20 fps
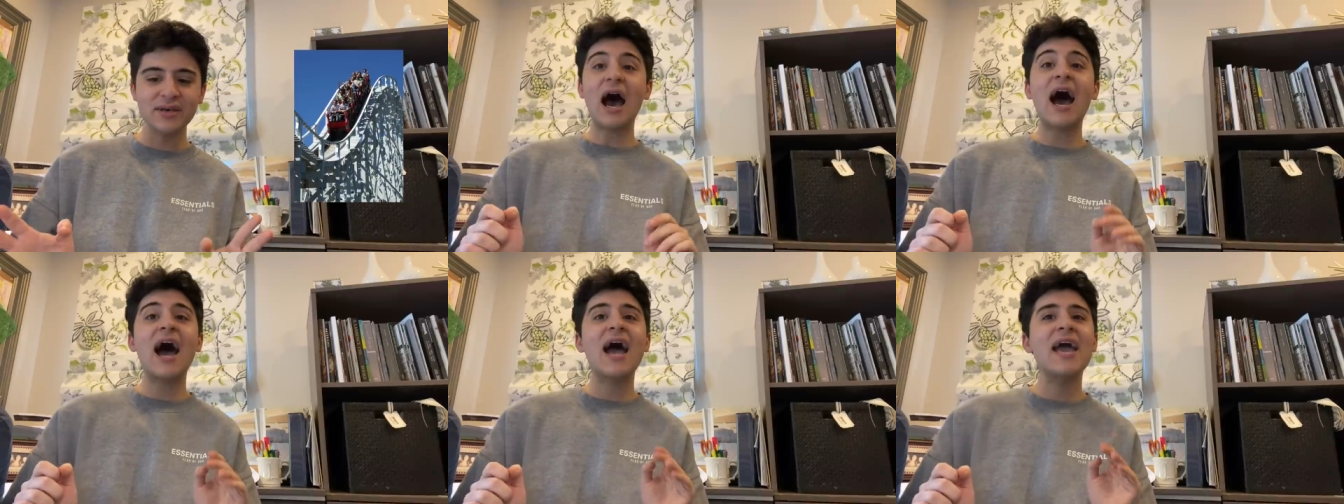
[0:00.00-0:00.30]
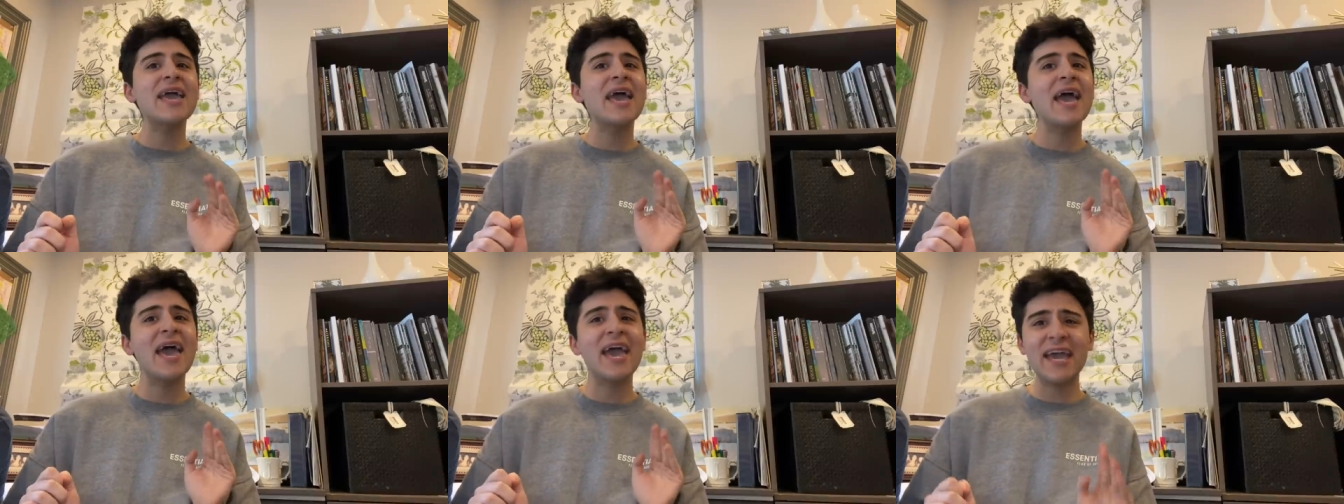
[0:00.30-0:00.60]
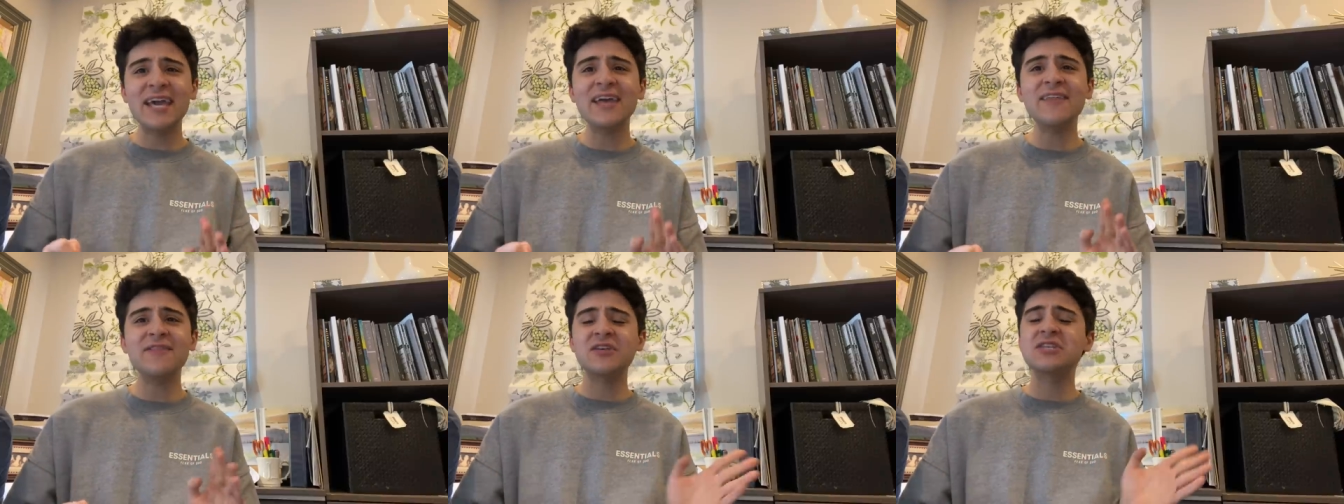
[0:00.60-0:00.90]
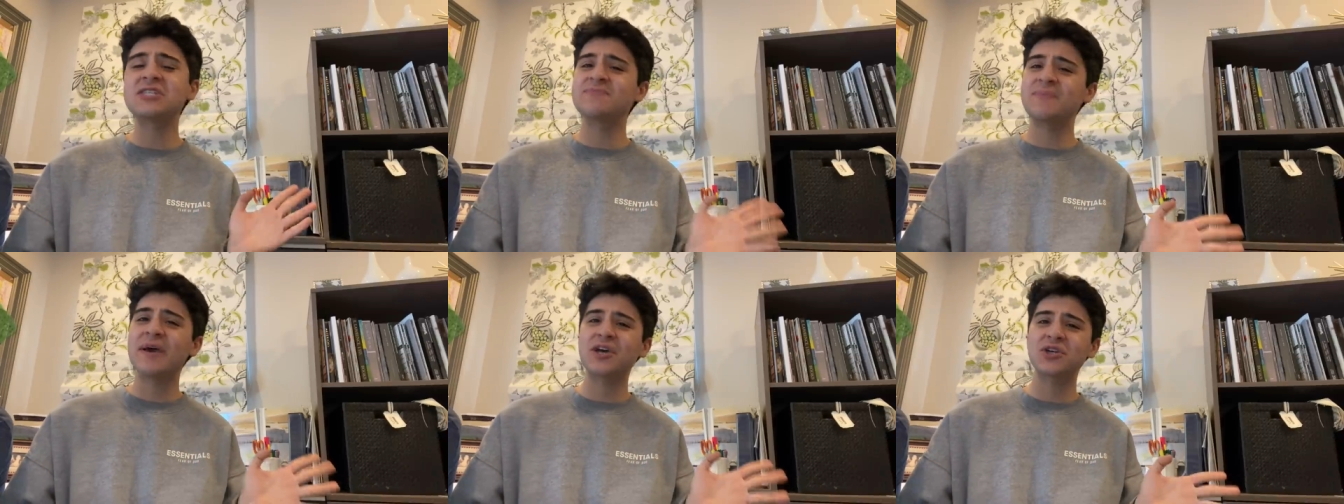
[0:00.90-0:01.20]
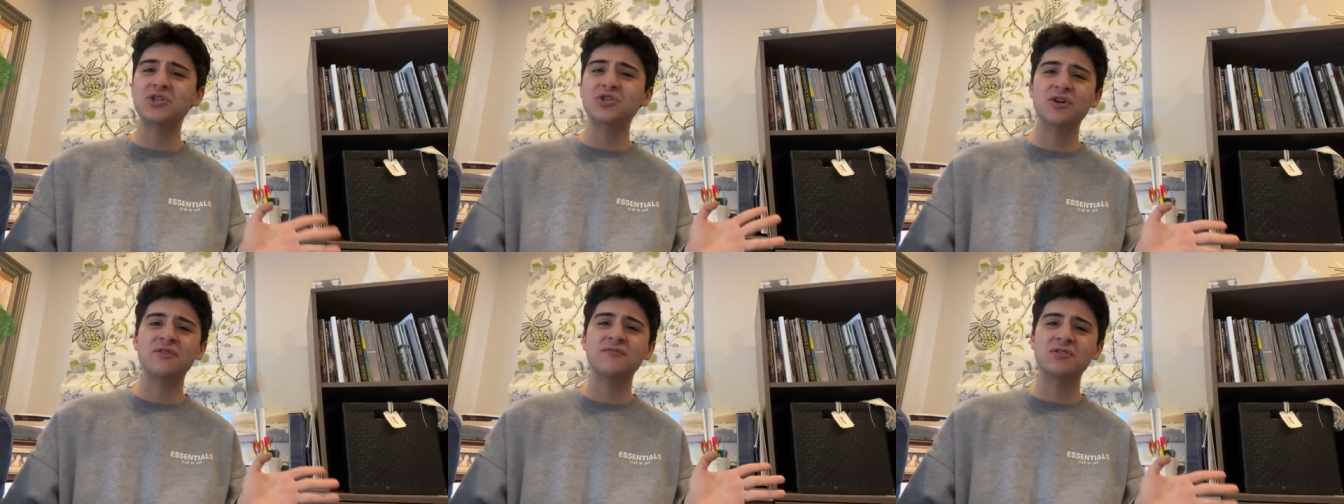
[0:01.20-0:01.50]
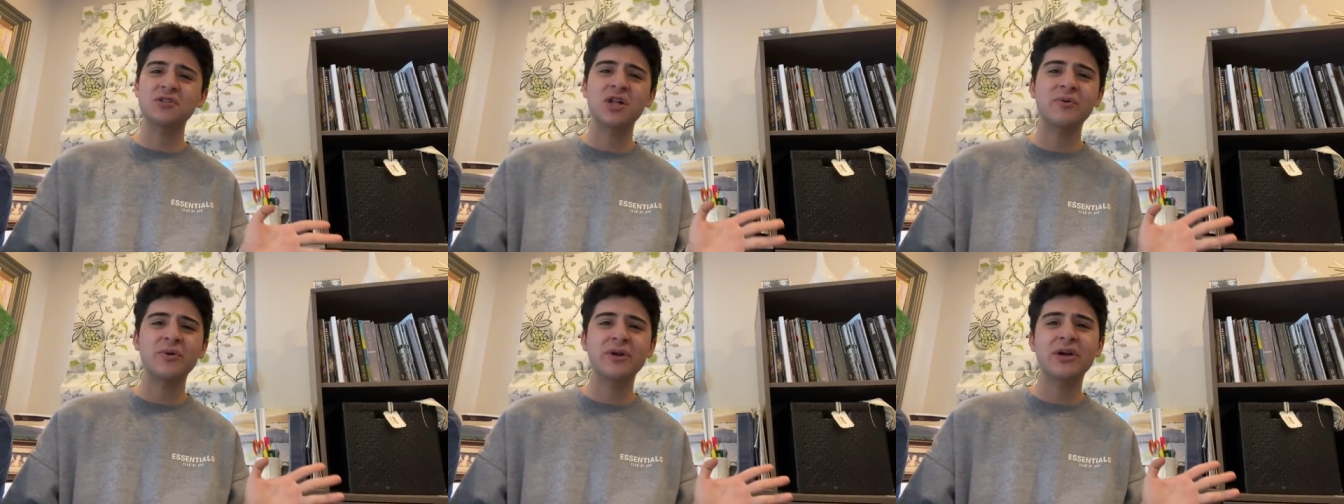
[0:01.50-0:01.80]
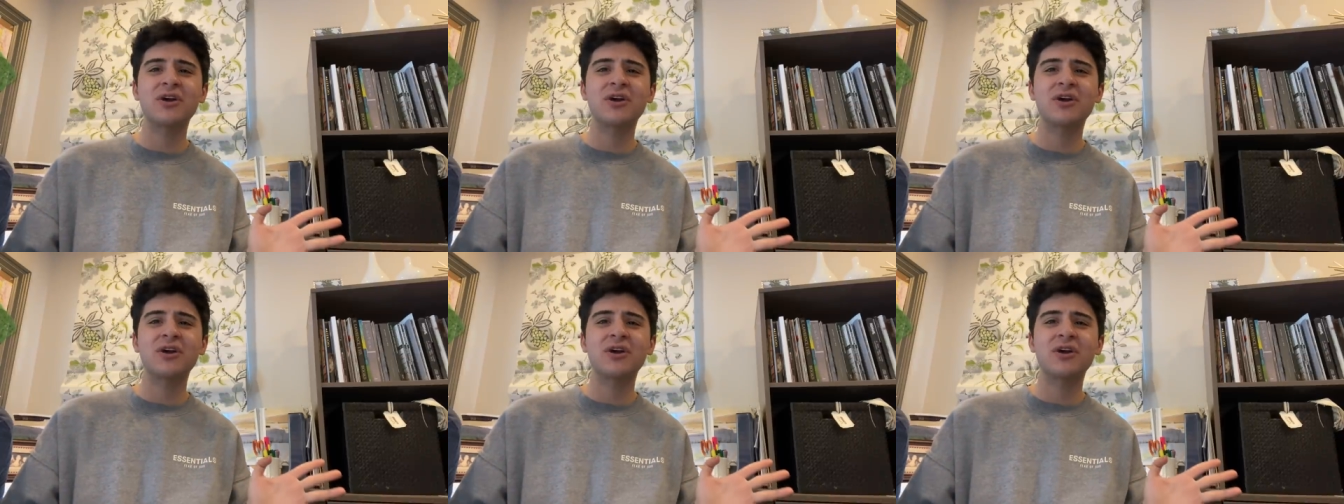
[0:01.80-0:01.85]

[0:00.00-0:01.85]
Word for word: I hate this picture of Khloe